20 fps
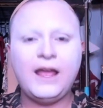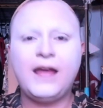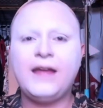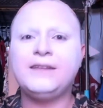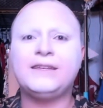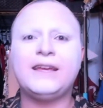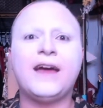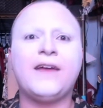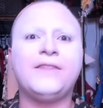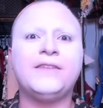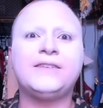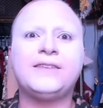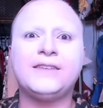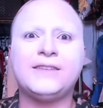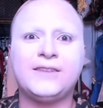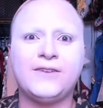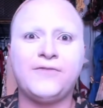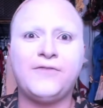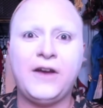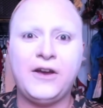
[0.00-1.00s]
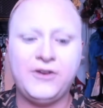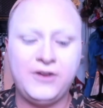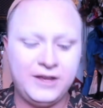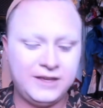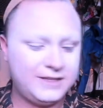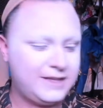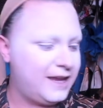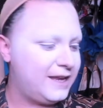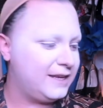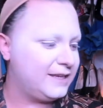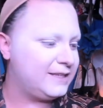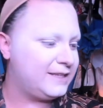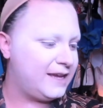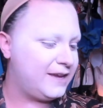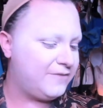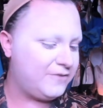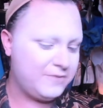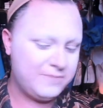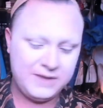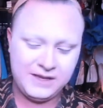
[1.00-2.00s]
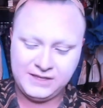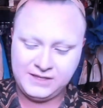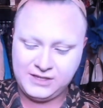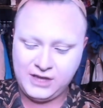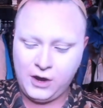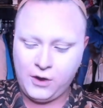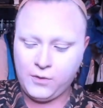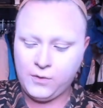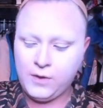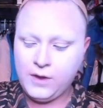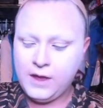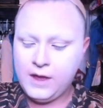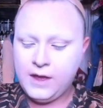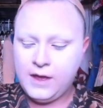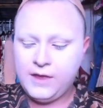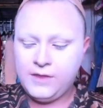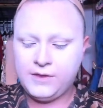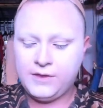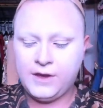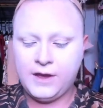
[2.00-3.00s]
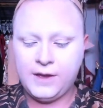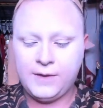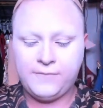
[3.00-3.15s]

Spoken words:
yeah, this is a very exciting day for me. So, the